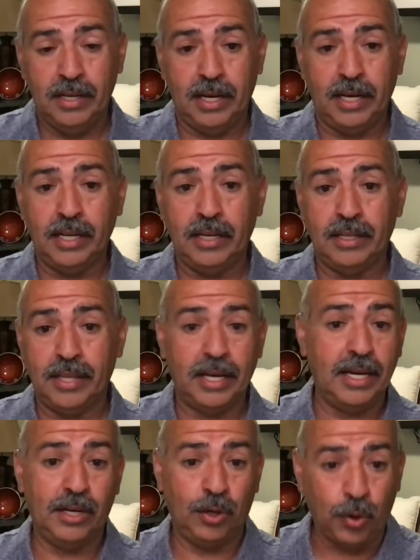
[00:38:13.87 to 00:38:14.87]
they
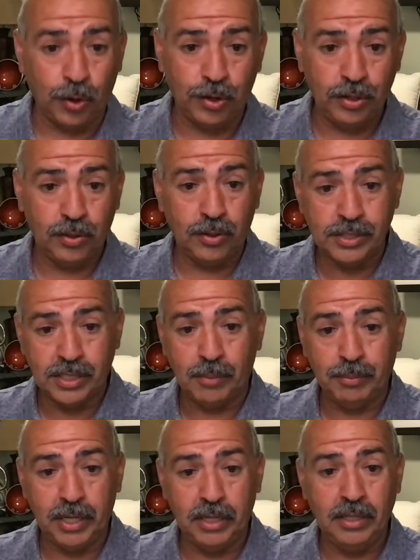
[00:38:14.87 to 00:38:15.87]
get hurt or
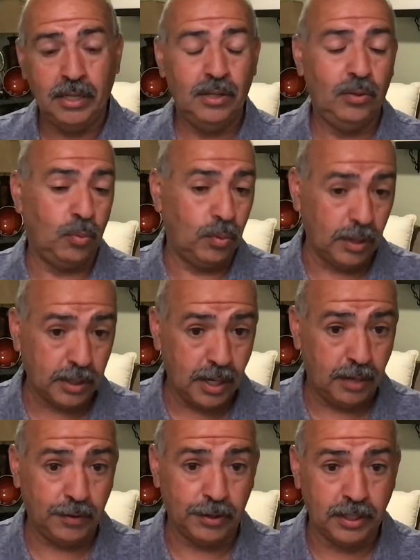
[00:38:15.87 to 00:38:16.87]
something, we're
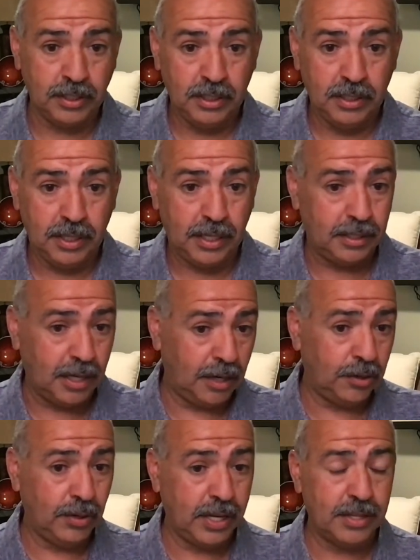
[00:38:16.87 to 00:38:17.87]
covered. And not
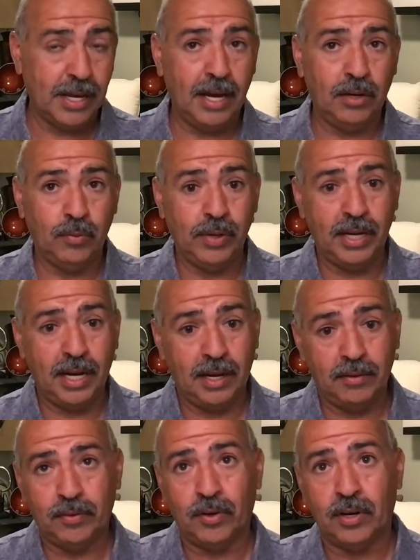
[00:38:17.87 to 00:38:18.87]
only that, we
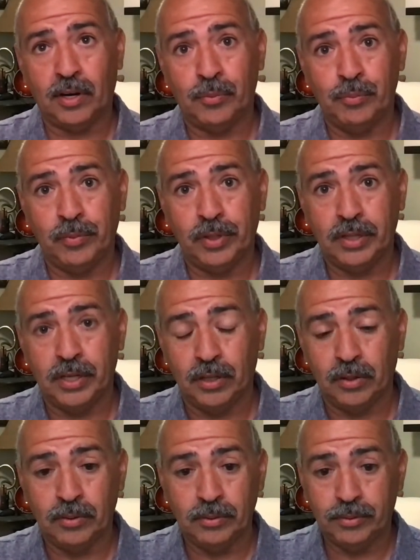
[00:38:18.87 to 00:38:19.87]
have our,
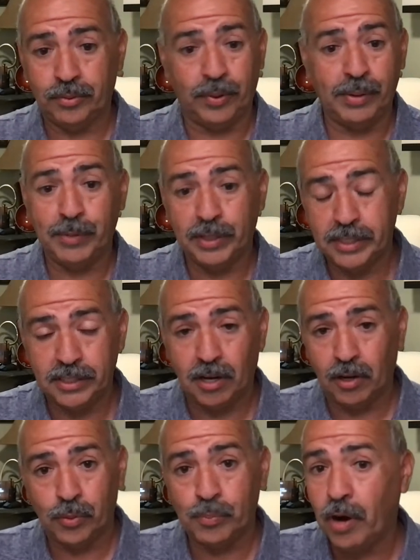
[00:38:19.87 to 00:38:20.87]
$3
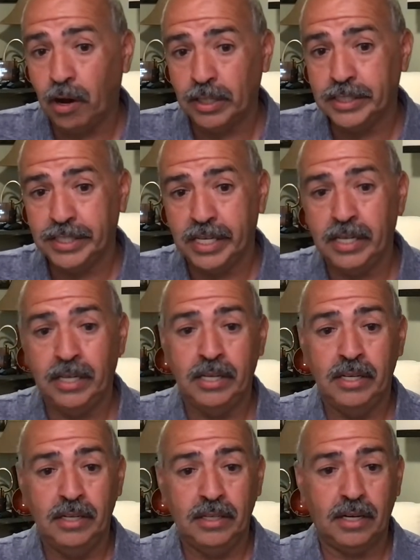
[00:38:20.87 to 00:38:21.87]
million policy
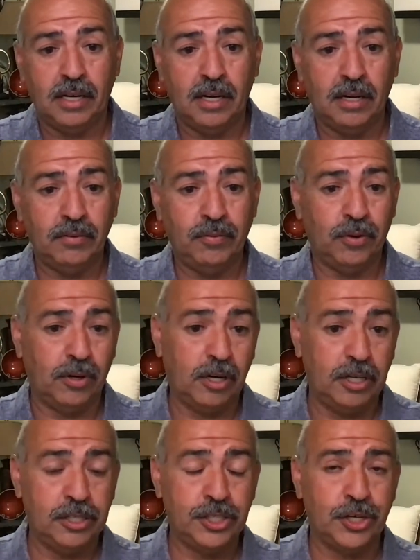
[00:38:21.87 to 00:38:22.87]
for our
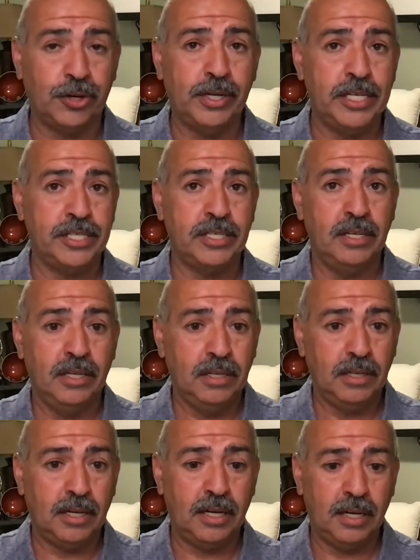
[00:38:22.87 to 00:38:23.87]
insurance
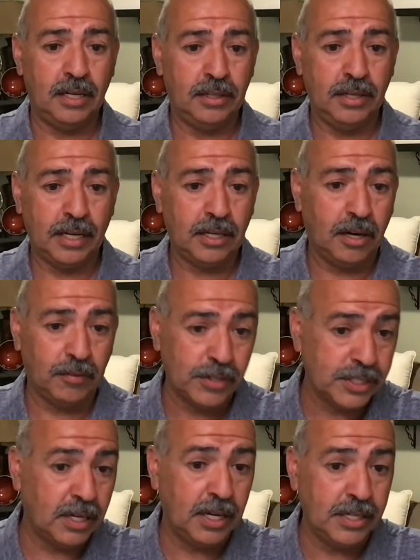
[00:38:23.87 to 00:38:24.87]
that
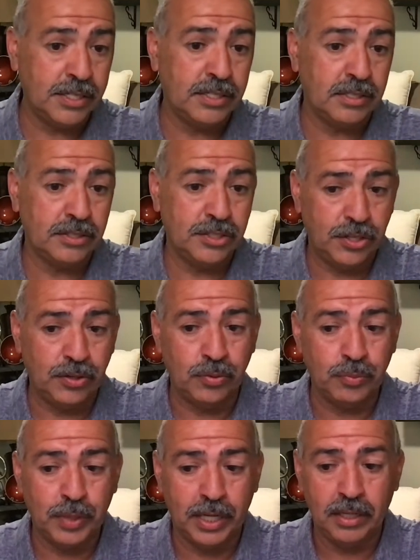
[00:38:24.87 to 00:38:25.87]
covers us too.
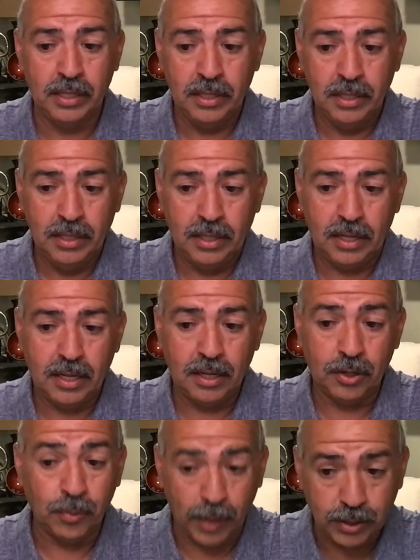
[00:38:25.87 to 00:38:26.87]
But
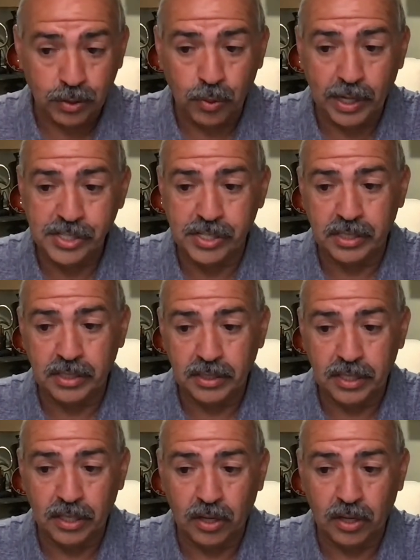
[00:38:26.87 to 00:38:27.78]
great question.